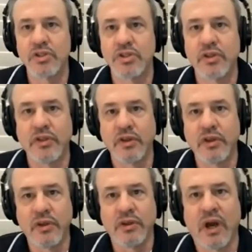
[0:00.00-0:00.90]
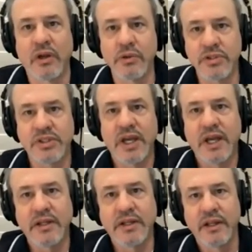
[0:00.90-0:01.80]
The
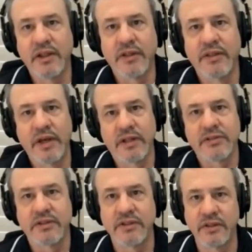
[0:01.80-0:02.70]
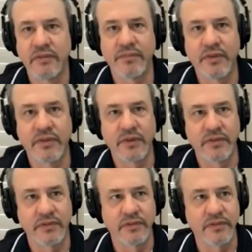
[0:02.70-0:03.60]
understanding that
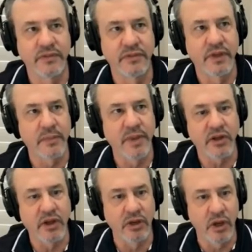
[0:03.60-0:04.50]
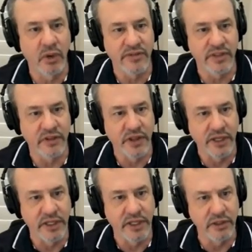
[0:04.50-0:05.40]
they may not know everything
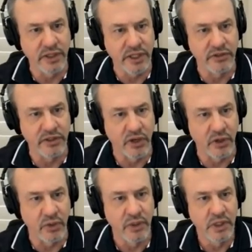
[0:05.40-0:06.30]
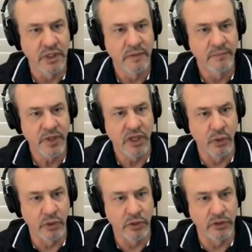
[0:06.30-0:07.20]
they need to know in
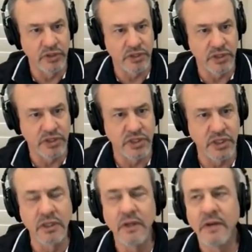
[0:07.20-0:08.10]
order to succeed.